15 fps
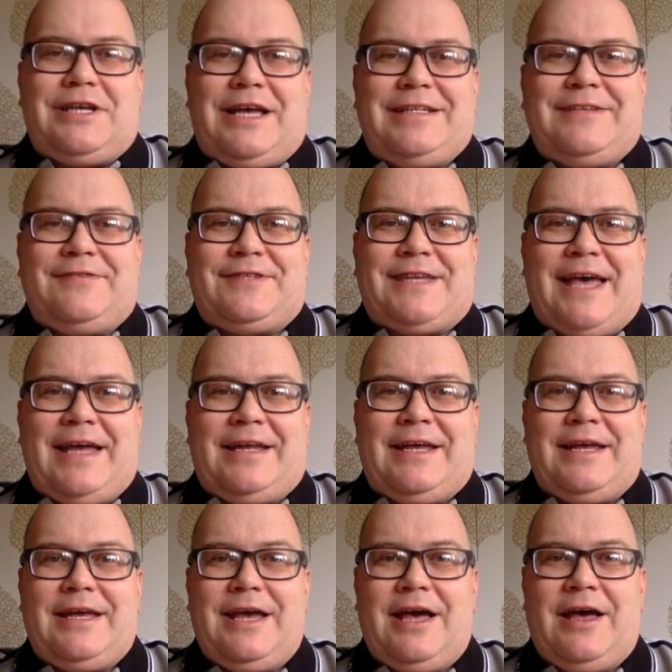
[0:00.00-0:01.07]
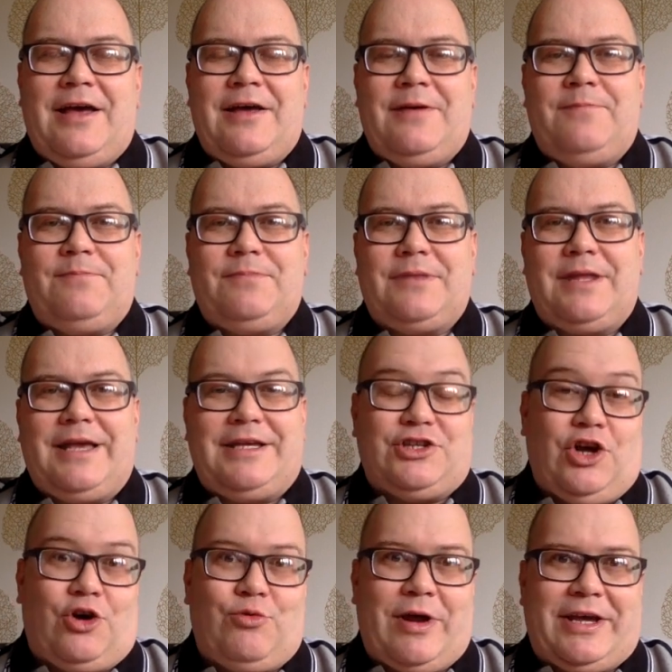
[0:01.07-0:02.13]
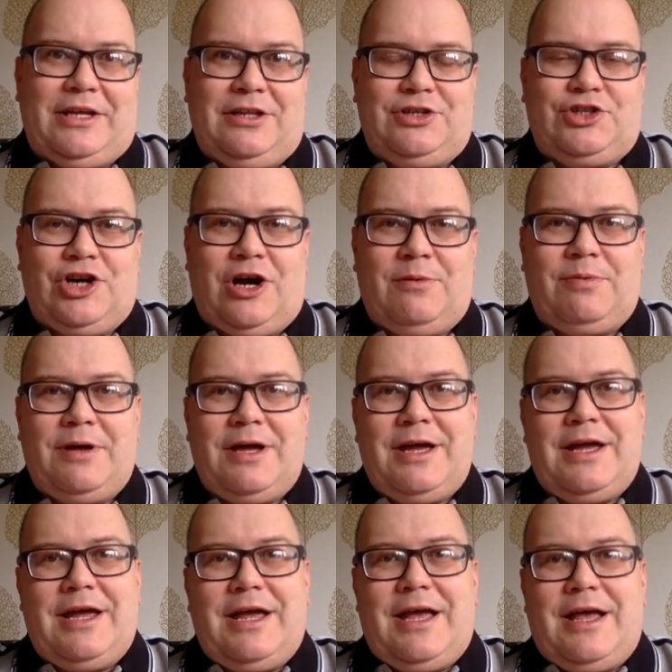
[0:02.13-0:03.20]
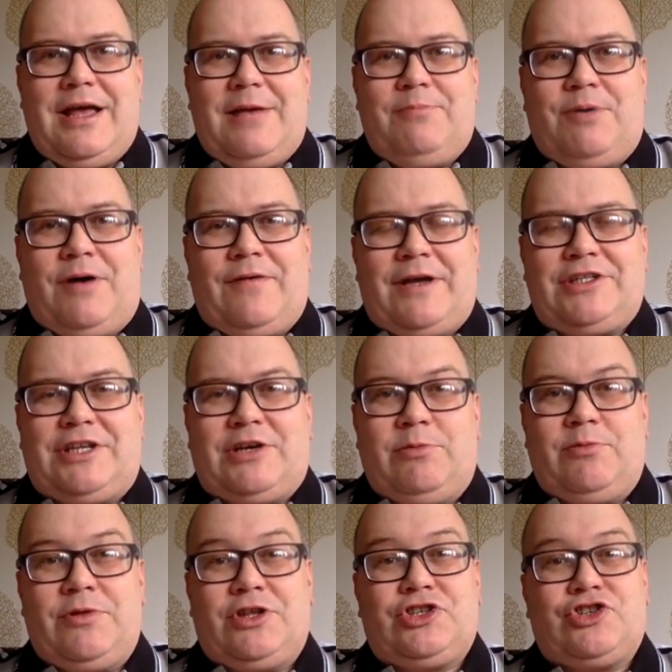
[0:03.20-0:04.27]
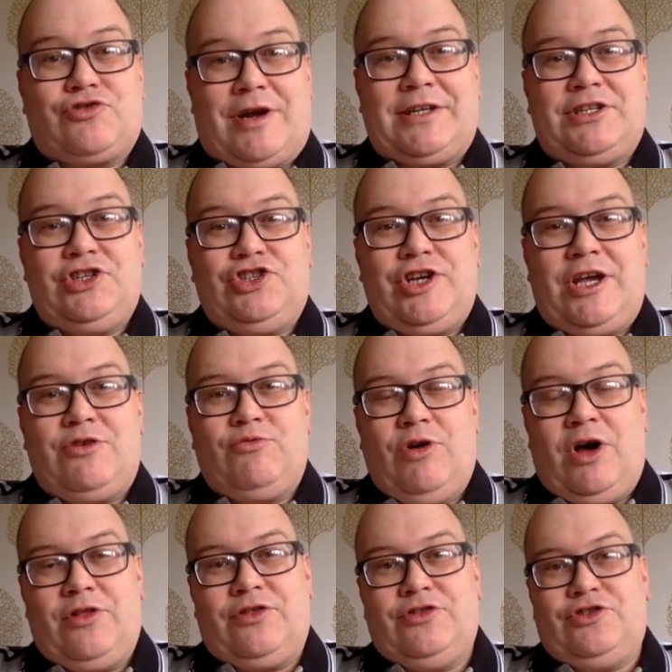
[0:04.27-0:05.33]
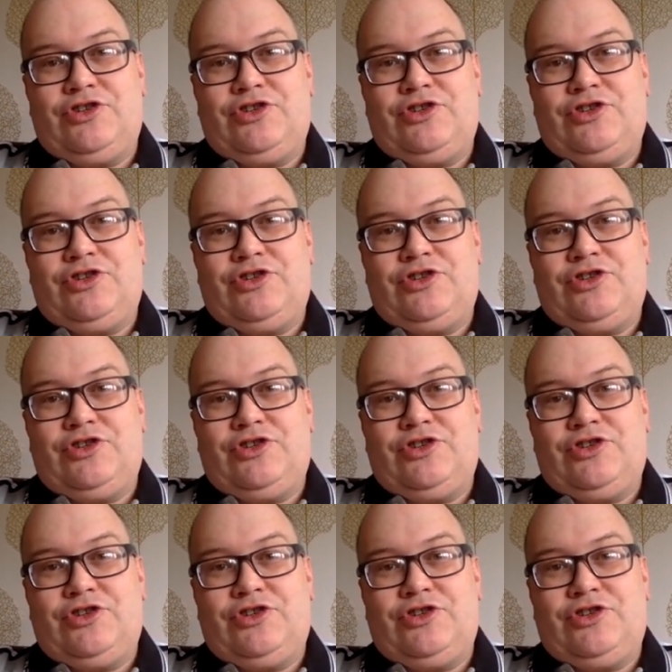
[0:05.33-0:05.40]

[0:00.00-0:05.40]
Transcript: as I've said, it's not a regular job, but I've actually come up with a strategy rather than